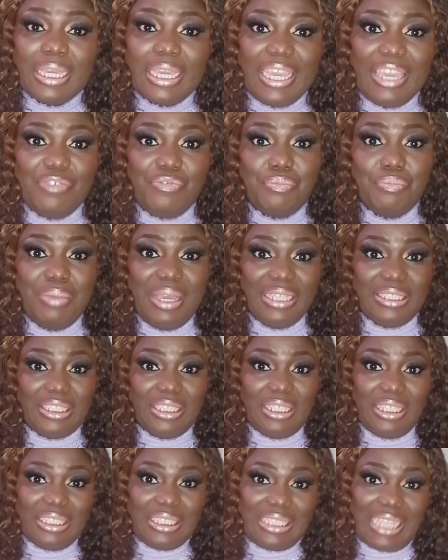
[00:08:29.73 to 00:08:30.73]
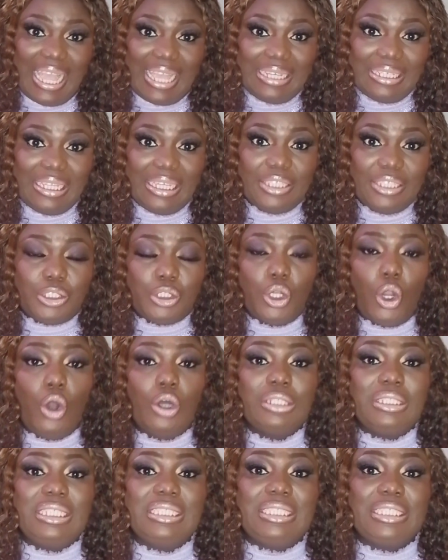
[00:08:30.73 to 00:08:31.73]
If misunderstandings
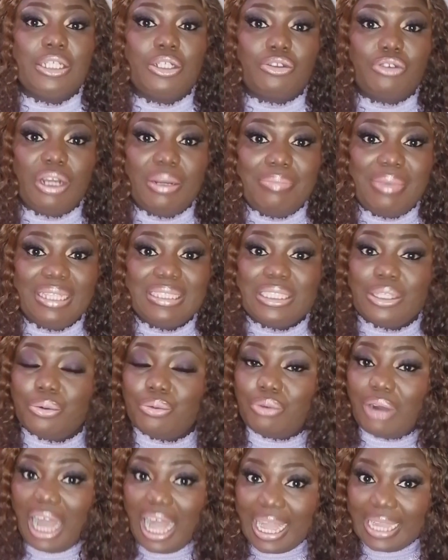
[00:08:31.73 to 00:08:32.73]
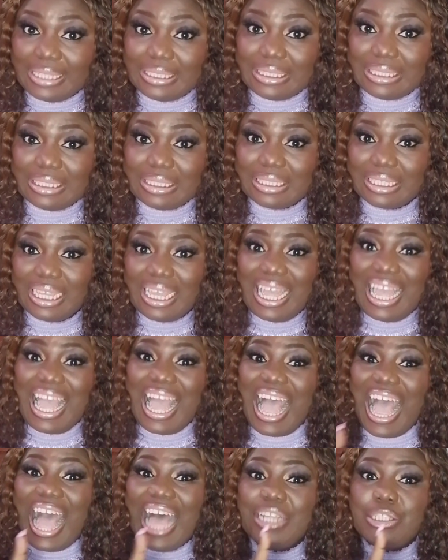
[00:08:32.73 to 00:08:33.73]
or disagreements arise,
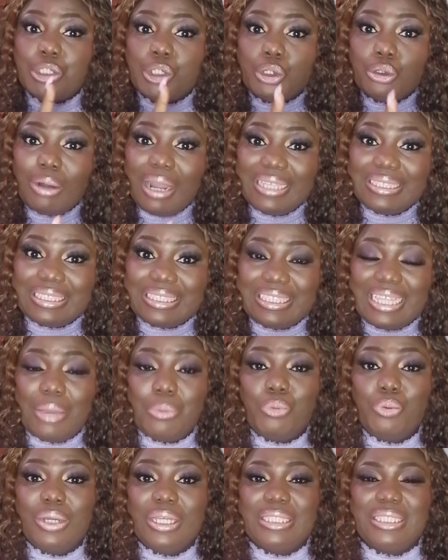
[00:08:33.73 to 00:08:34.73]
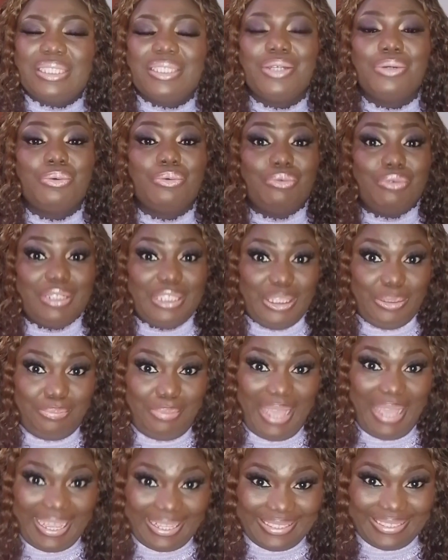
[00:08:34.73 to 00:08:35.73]
address them with
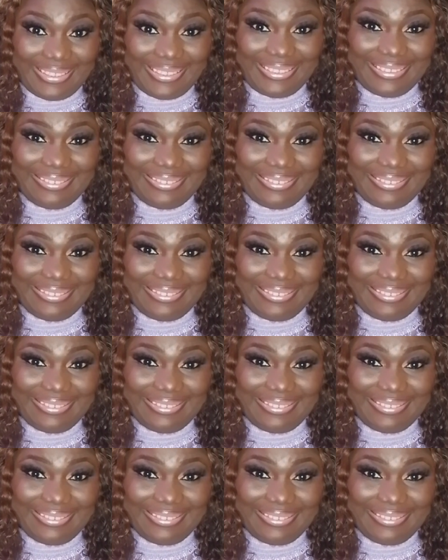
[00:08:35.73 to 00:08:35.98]
respect.